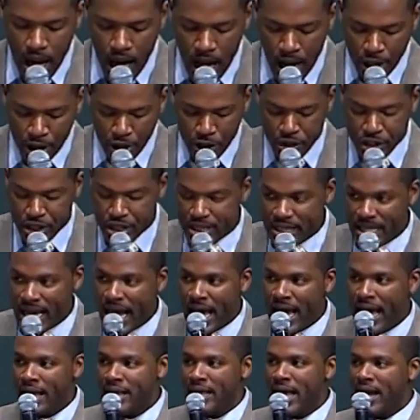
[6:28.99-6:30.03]

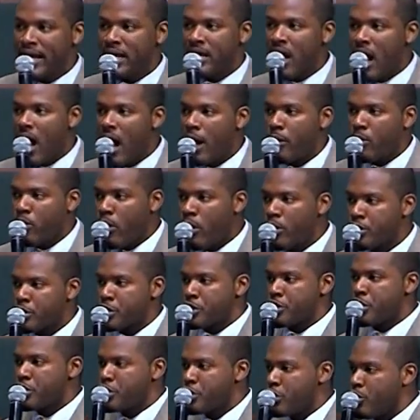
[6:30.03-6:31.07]
understand that God
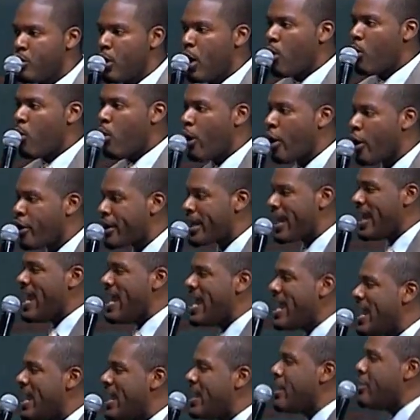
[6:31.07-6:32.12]
wants to do a work
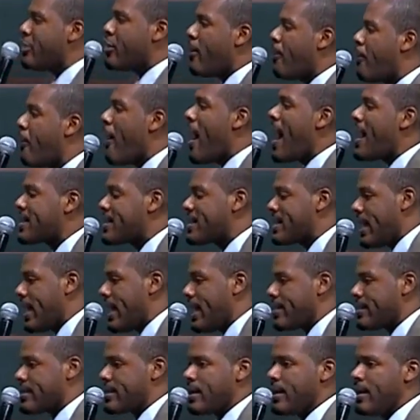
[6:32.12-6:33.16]
in the
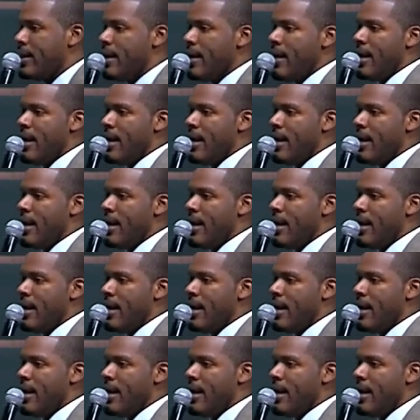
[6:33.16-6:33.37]
process.